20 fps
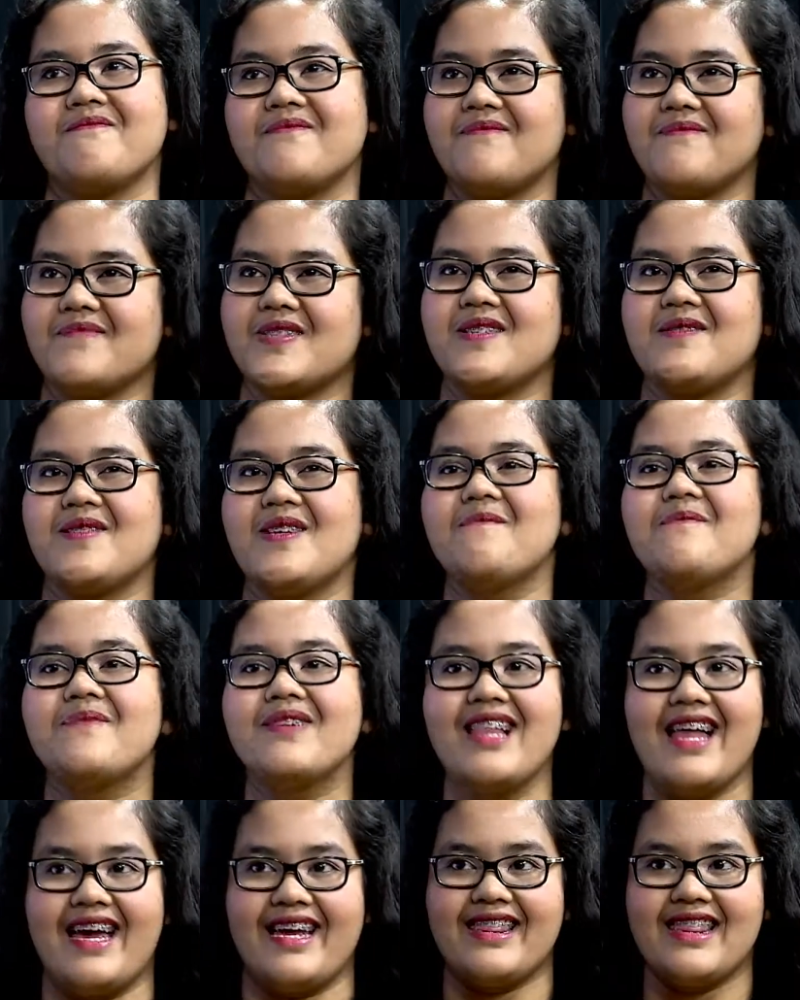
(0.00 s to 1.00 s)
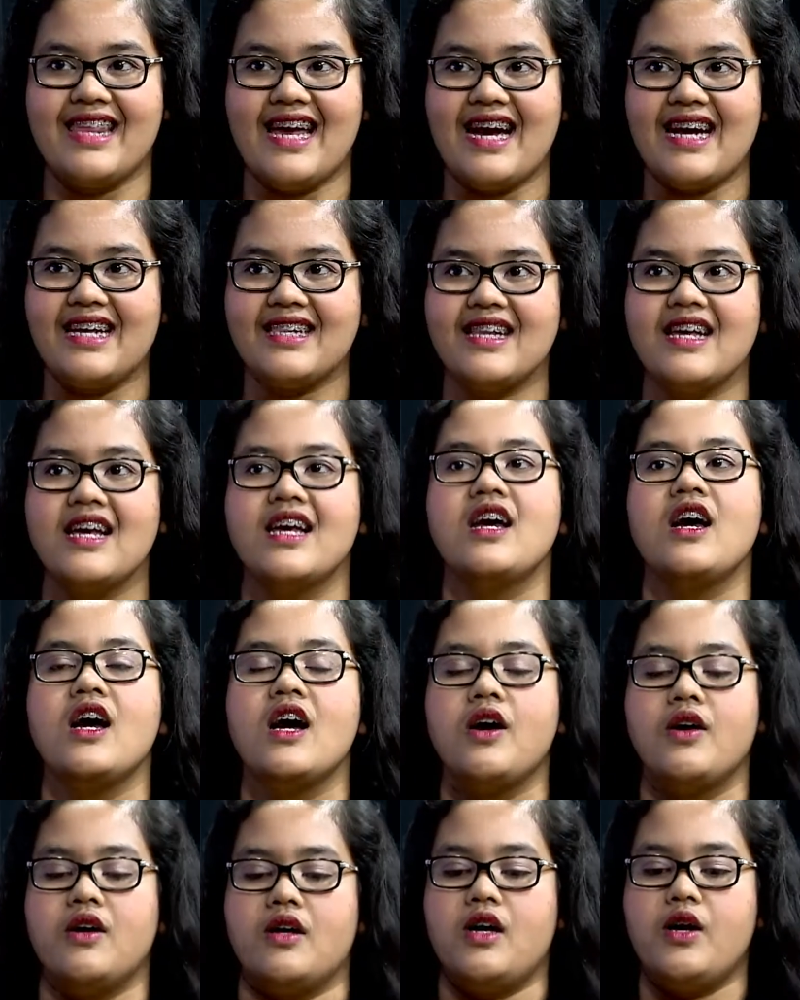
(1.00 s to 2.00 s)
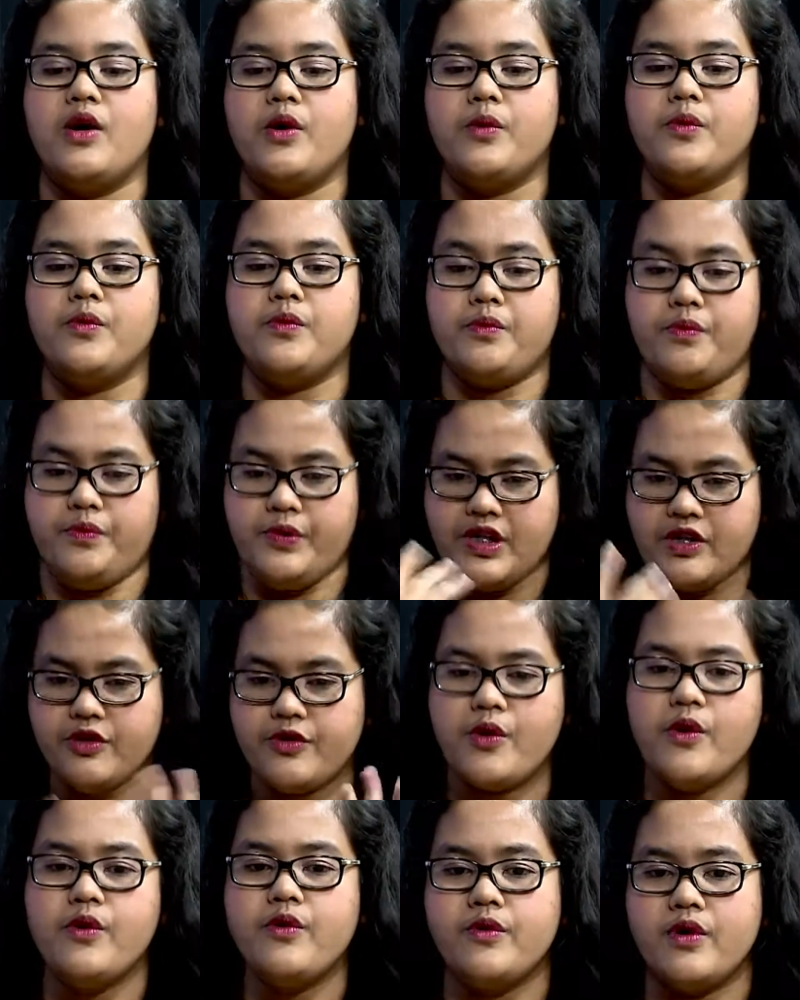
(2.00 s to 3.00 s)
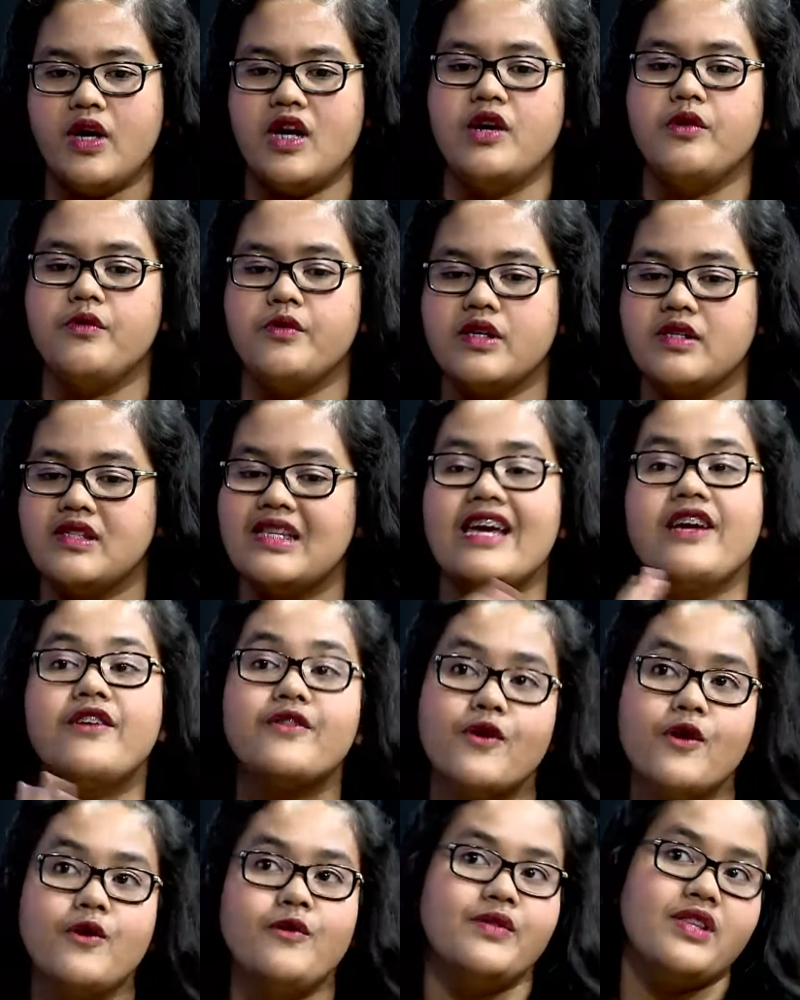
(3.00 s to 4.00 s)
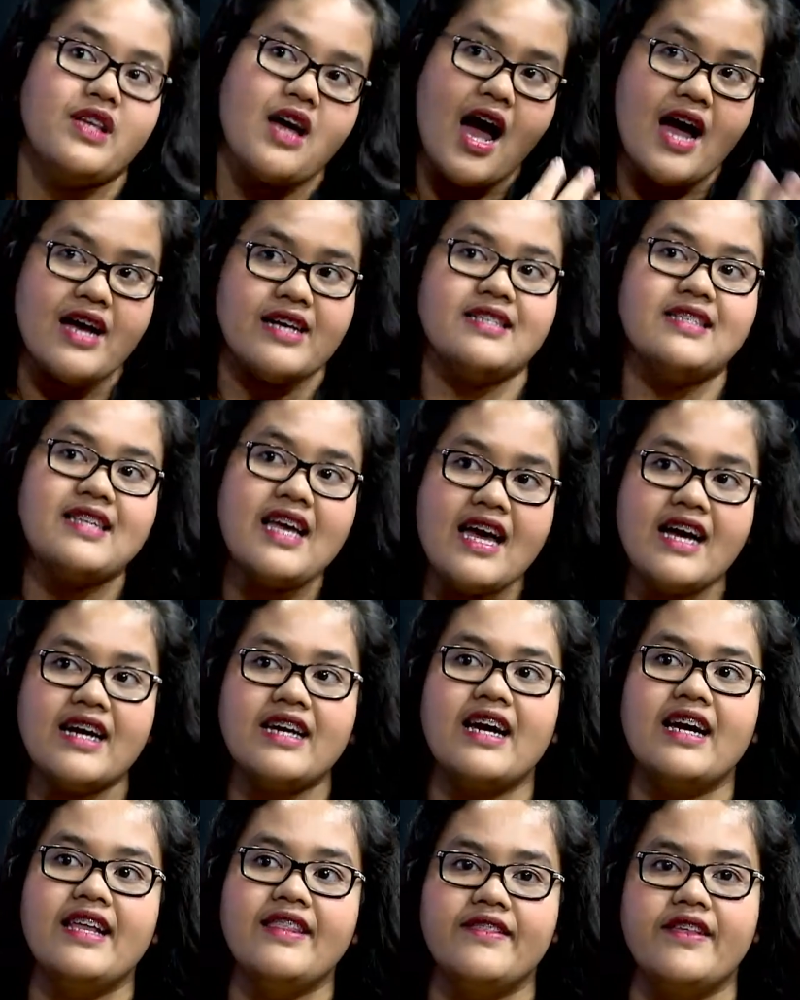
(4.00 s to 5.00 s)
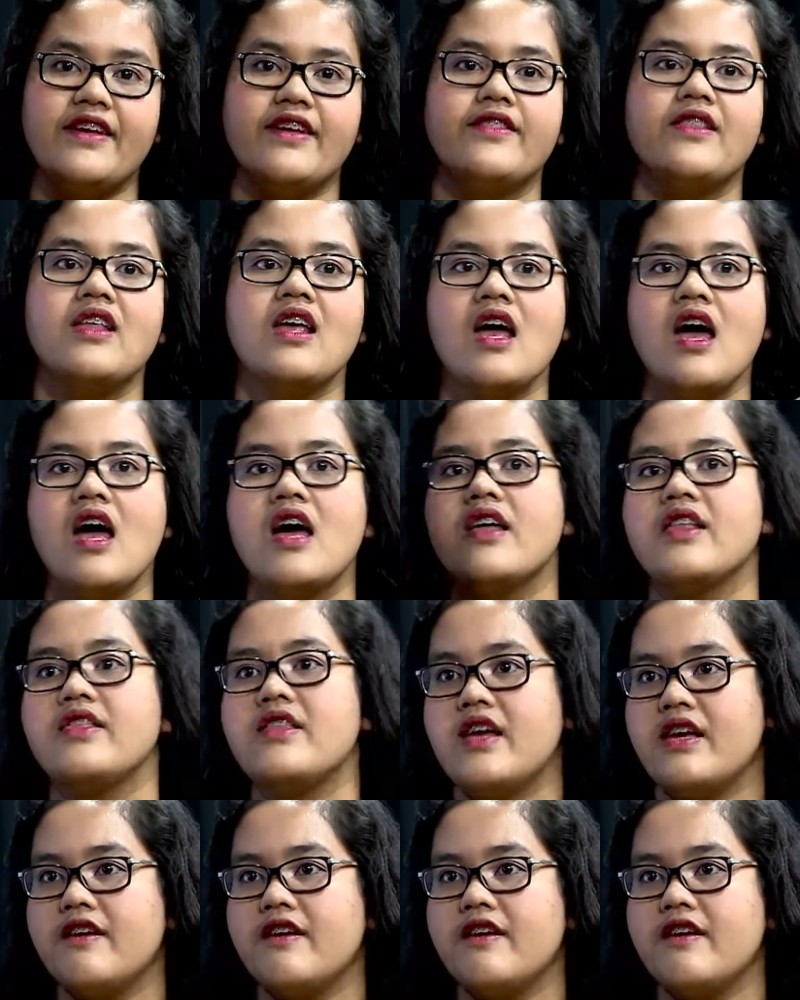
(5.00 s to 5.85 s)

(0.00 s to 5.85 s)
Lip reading: simple like that, they grow the ISAC, and then they